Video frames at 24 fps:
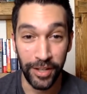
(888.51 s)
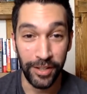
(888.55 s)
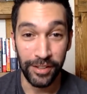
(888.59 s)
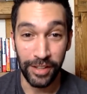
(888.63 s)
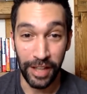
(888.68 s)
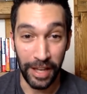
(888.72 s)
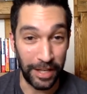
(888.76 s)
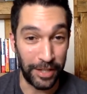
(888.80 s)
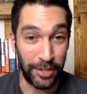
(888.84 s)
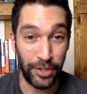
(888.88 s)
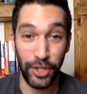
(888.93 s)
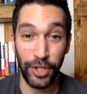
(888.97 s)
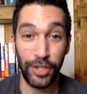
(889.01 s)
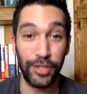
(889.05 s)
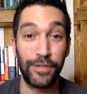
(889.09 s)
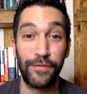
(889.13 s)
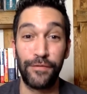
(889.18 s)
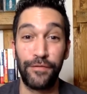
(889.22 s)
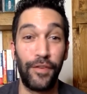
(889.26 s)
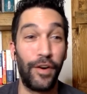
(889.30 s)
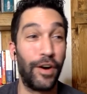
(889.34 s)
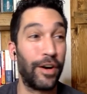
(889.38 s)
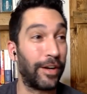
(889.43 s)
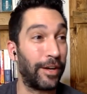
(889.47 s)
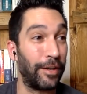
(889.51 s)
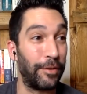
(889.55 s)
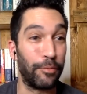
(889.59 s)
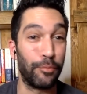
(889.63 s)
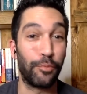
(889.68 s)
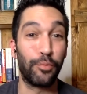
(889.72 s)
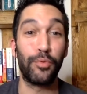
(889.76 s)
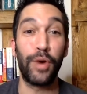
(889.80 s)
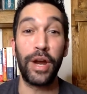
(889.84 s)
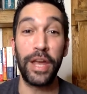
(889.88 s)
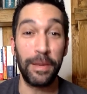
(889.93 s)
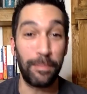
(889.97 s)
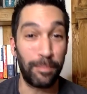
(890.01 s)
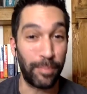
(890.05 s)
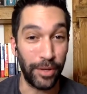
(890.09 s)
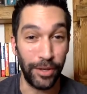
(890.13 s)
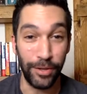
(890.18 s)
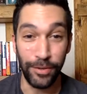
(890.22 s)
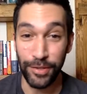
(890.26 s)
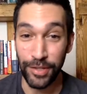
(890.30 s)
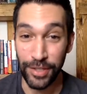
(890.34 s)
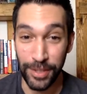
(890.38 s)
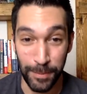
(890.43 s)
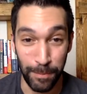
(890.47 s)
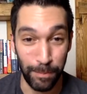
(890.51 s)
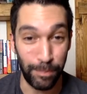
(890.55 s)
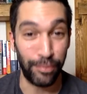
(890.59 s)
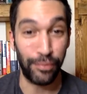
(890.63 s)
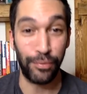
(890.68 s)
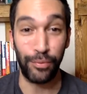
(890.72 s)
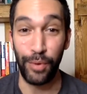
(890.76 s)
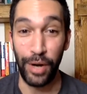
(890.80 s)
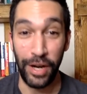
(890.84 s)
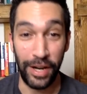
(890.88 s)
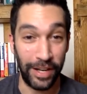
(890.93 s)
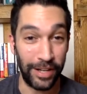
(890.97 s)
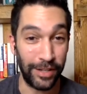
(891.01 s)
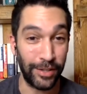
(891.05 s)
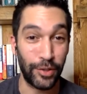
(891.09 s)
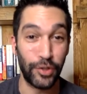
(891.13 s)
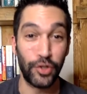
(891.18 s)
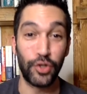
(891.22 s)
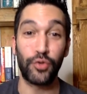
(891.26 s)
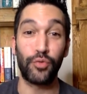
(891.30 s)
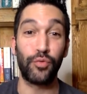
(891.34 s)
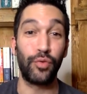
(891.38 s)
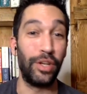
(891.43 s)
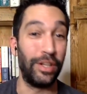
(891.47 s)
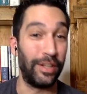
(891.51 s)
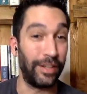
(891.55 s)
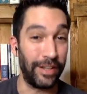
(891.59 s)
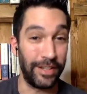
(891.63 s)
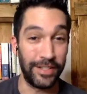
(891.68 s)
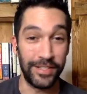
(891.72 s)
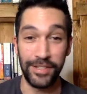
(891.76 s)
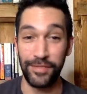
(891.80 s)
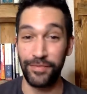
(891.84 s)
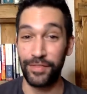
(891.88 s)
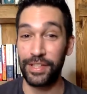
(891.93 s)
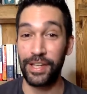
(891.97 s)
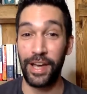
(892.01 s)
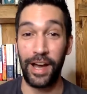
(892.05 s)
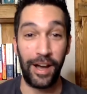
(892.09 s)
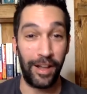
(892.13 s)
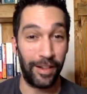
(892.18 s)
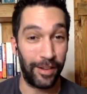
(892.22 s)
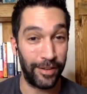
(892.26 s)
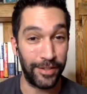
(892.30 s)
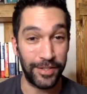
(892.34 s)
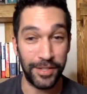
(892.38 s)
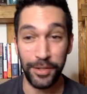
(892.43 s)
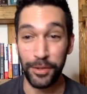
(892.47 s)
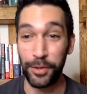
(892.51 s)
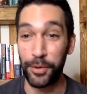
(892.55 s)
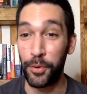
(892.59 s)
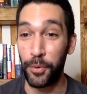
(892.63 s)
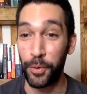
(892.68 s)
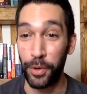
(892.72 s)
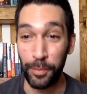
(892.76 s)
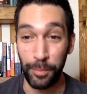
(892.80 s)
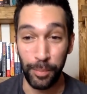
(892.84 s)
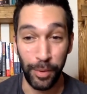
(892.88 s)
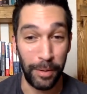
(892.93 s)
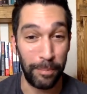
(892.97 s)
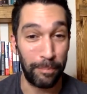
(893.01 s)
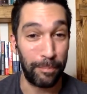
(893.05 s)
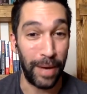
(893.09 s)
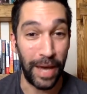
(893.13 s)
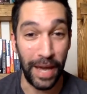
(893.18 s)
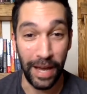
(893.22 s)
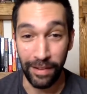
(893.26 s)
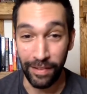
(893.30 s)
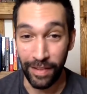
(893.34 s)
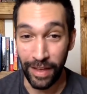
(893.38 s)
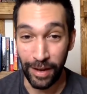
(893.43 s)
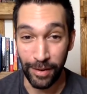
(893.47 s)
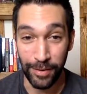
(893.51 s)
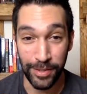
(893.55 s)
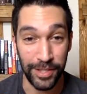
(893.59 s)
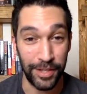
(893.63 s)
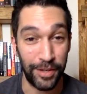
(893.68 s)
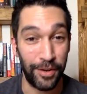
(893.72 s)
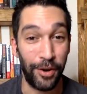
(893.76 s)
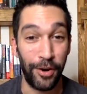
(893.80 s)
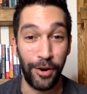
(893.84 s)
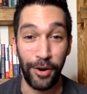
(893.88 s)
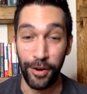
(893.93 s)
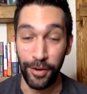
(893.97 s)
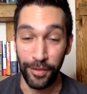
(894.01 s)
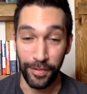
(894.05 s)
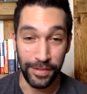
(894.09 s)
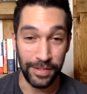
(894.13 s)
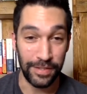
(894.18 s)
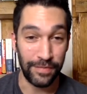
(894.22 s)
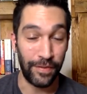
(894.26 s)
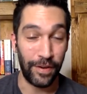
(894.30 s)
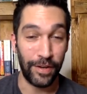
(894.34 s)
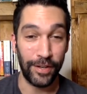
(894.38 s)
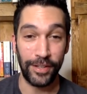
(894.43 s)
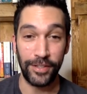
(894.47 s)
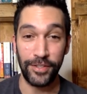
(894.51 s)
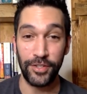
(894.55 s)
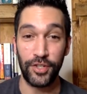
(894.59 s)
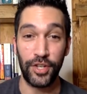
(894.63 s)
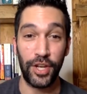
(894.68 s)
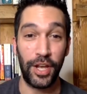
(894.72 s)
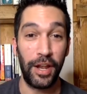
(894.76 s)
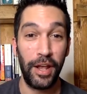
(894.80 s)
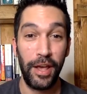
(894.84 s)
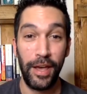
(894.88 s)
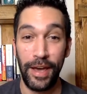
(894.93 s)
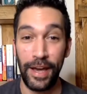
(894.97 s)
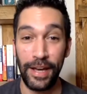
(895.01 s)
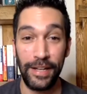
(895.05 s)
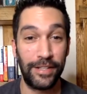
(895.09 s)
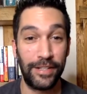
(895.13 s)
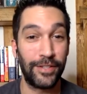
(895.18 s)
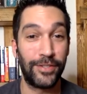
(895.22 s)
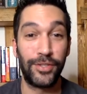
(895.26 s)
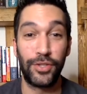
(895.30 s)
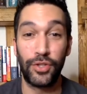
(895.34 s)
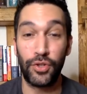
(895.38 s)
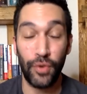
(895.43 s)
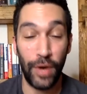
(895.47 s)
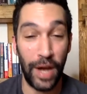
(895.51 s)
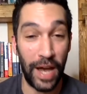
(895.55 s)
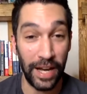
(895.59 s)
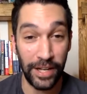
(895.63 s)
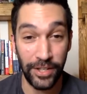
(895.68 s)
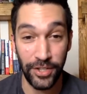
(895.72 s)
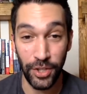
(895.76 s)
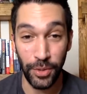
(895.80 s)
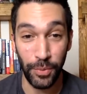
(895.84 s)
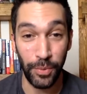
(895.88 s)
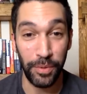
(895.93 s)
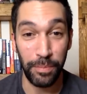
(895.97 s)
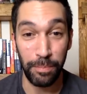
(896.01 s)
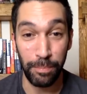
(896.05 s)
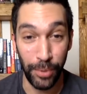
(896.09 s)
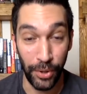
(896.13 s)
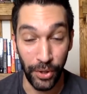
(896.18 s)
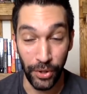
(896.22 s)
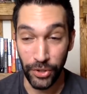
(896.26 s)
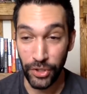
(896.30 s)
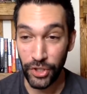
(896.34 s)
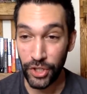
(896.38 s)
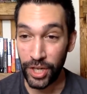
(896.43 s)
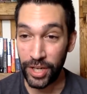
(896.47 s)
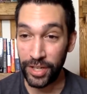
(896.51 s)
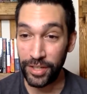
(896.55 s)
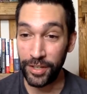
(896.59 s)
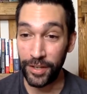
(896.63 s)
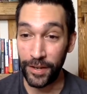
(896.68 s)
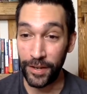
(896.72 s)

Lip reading: Like just fucking rape you, just printing trillions of dollars and corporate bailouts and all this fucking shit, and distract you with bullshit,